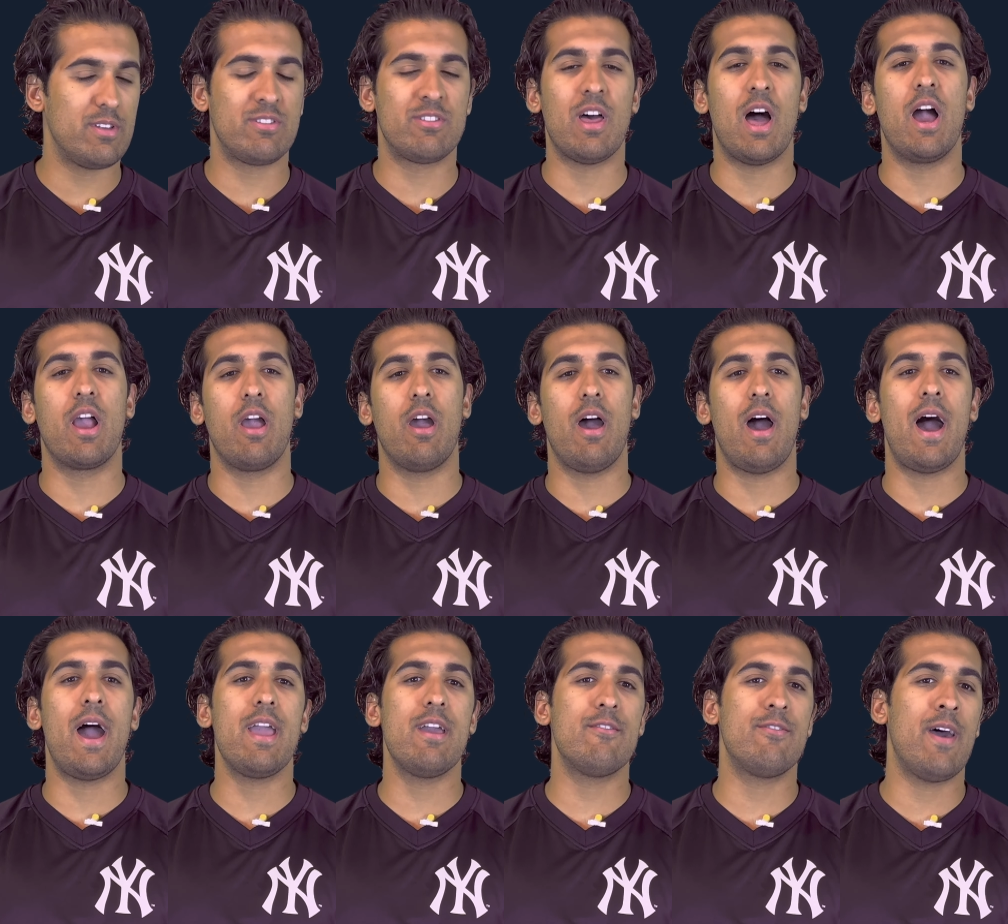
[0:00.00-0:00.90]
saga,
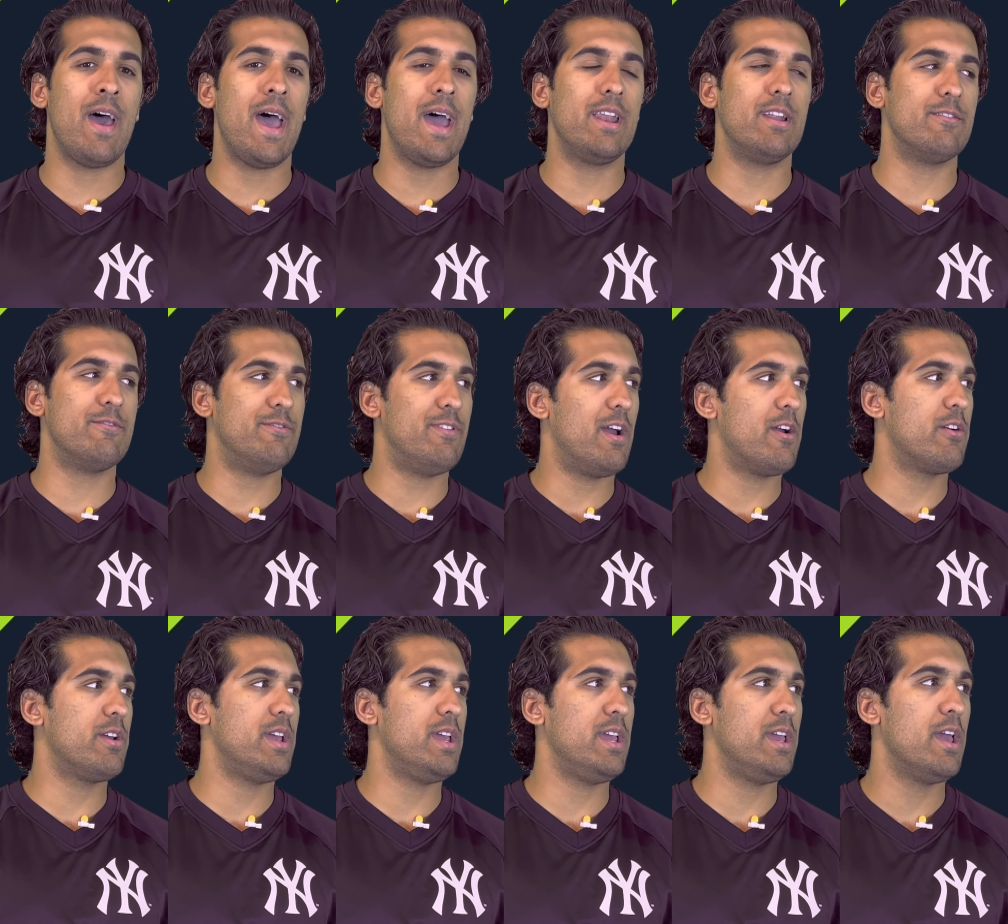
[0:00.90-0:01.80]
I have had a
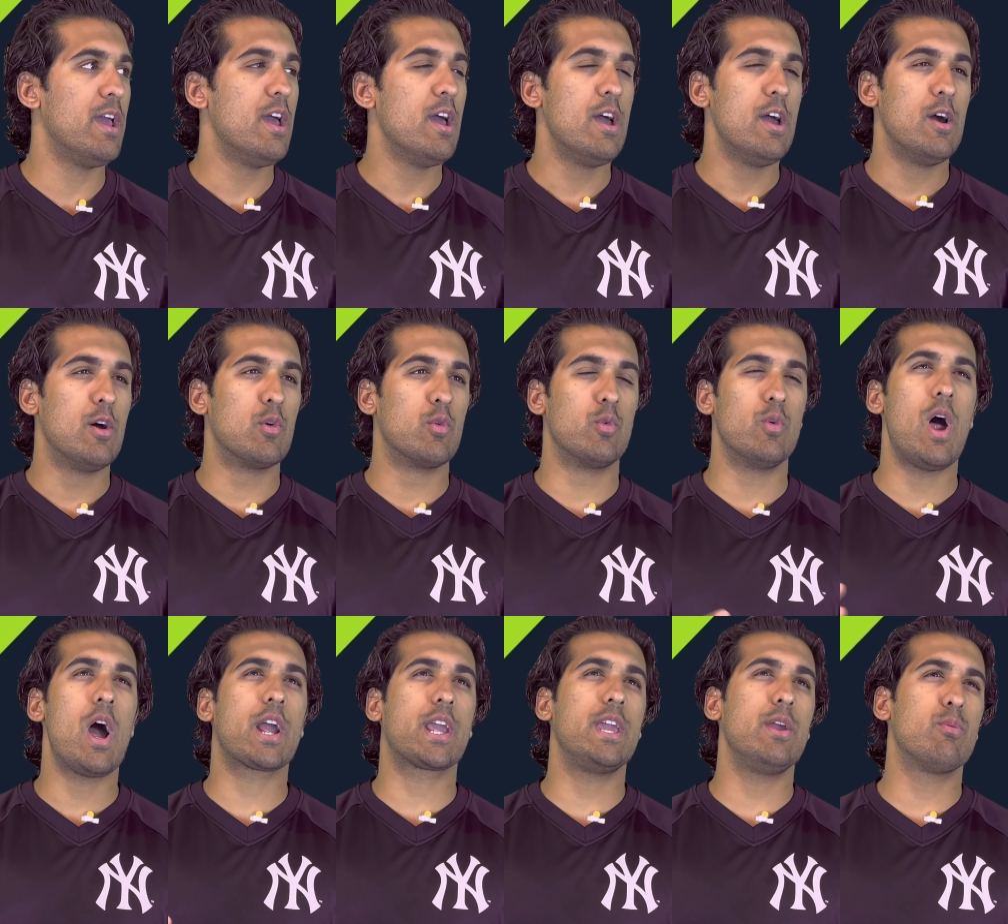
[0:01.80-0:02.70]
very
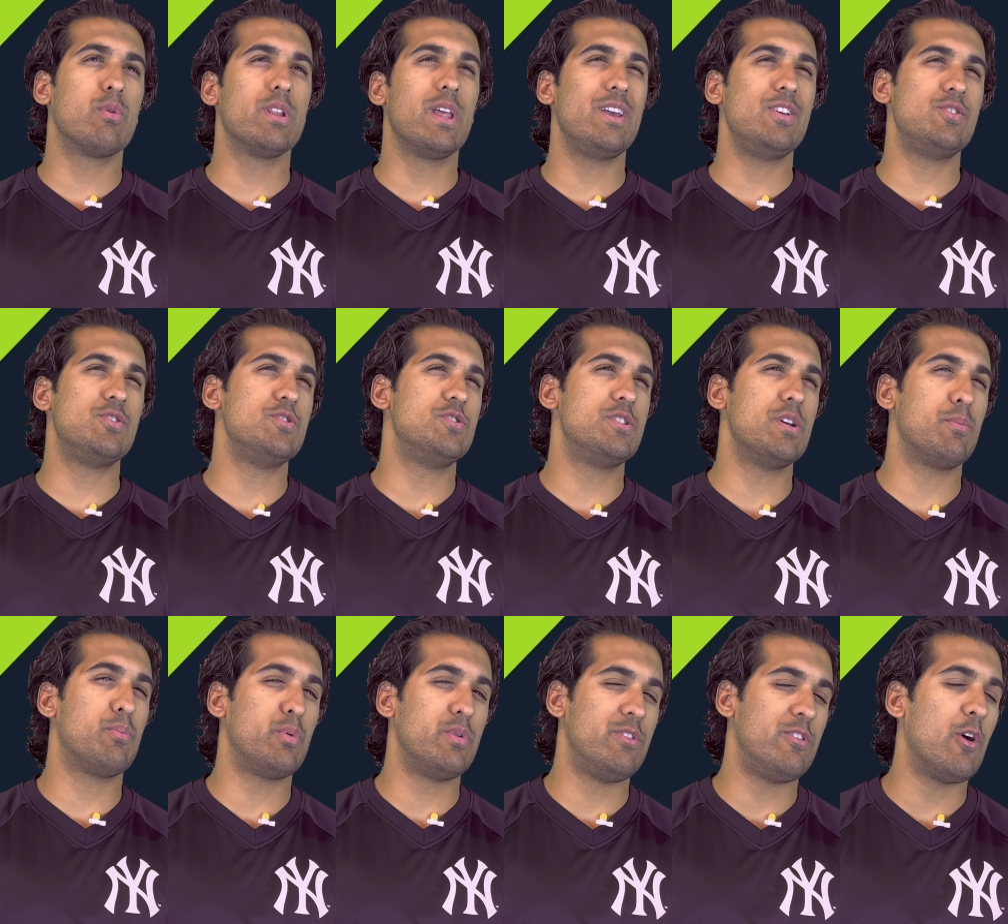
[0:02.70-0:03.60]
rocky
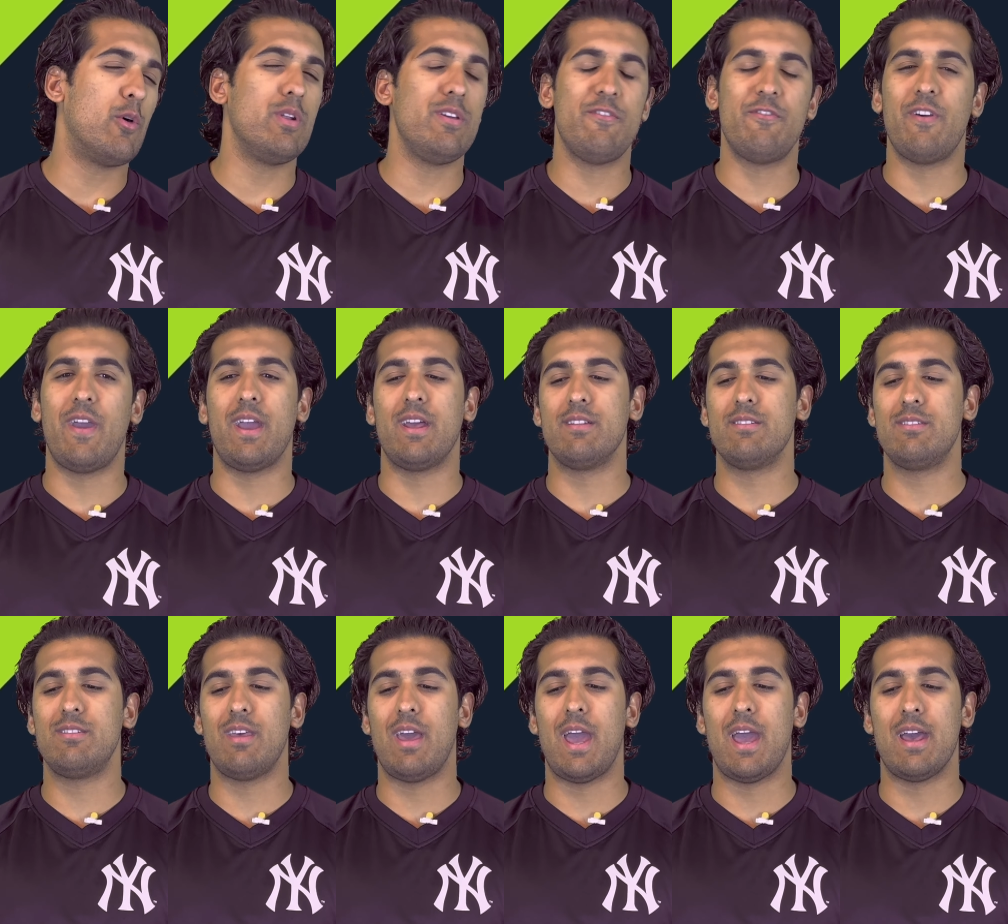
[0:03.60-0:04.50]
relationship with Sony
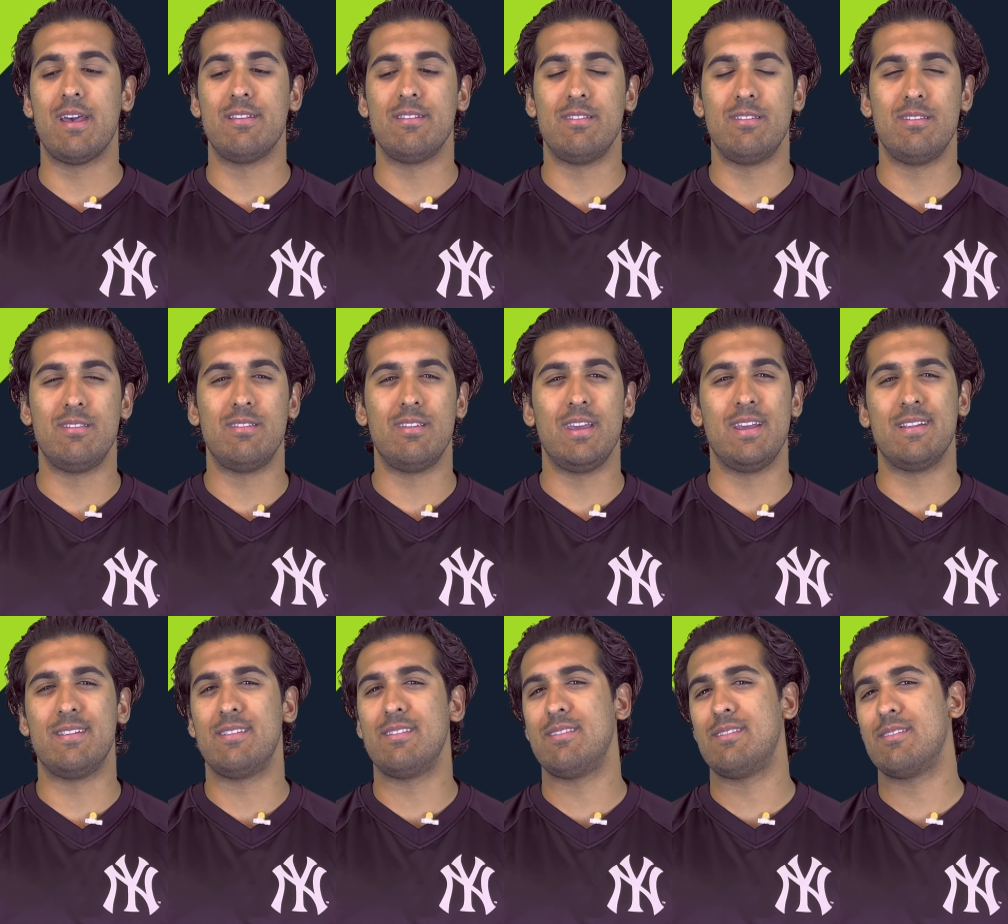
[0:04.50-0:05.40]
fans as
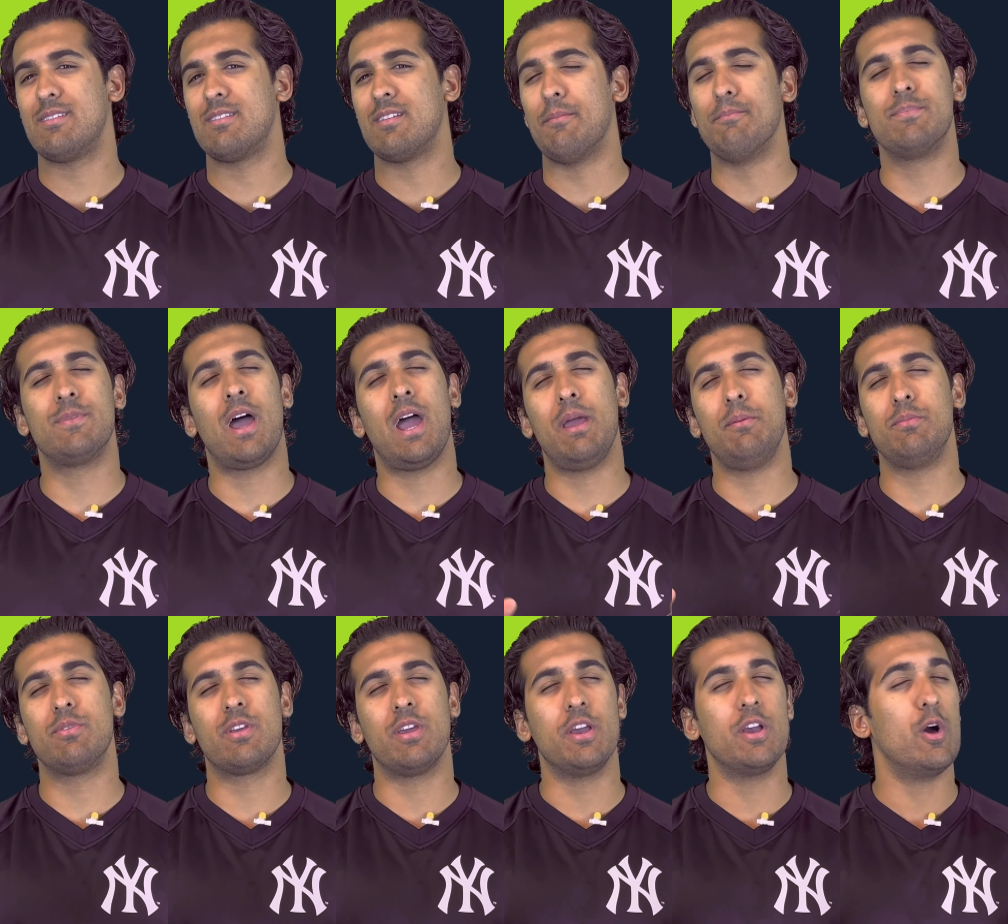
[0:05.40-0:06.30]
it
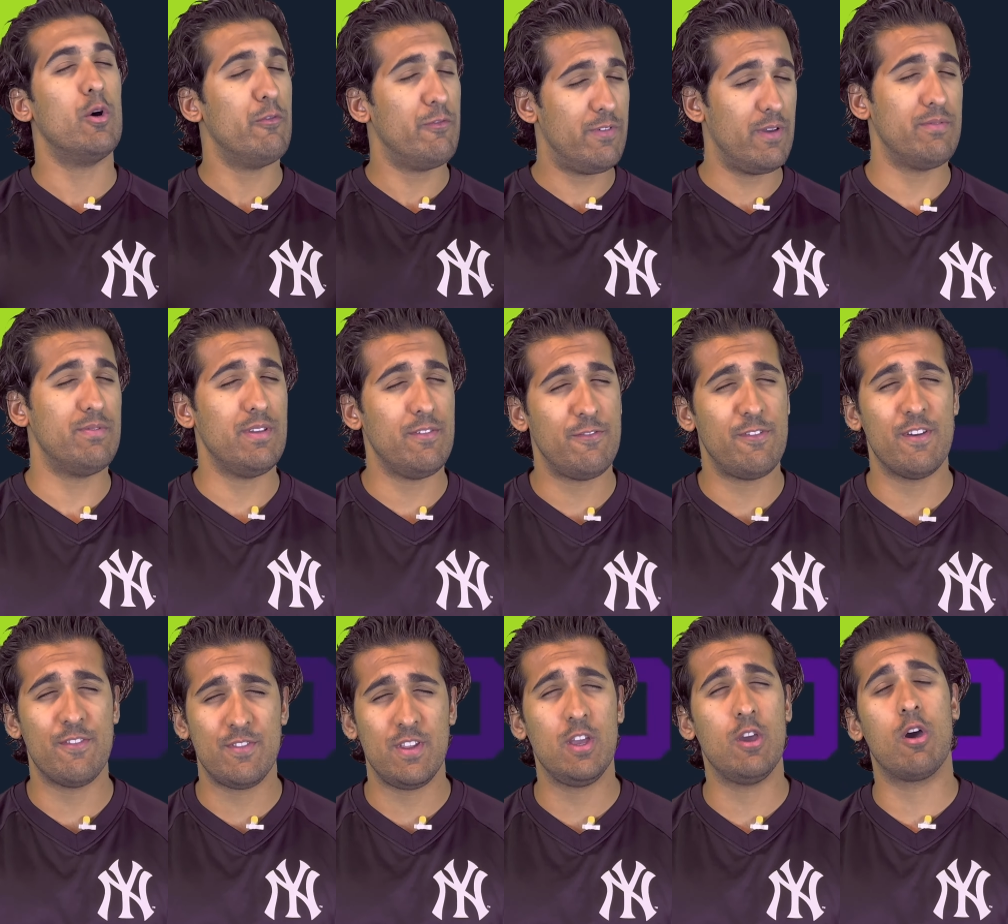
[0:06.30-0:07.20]
sometimes can go
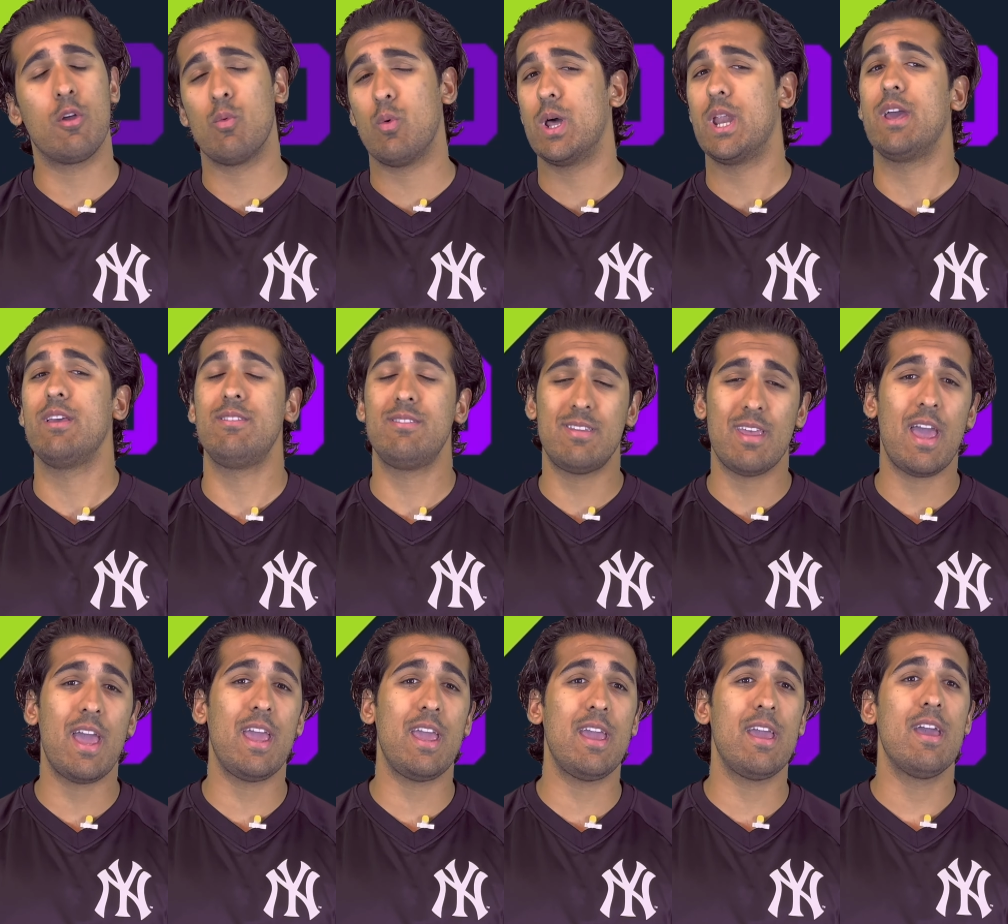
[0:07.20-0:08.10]
50-50 on what I
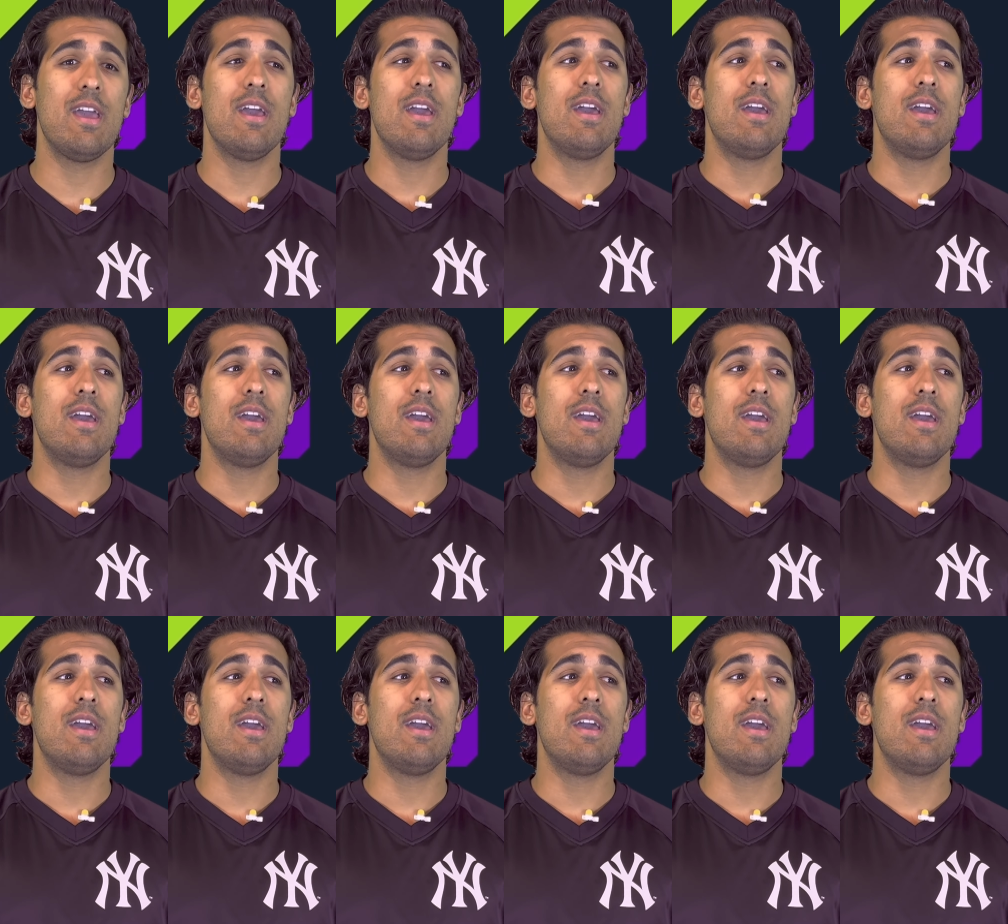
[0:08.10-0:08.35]
say.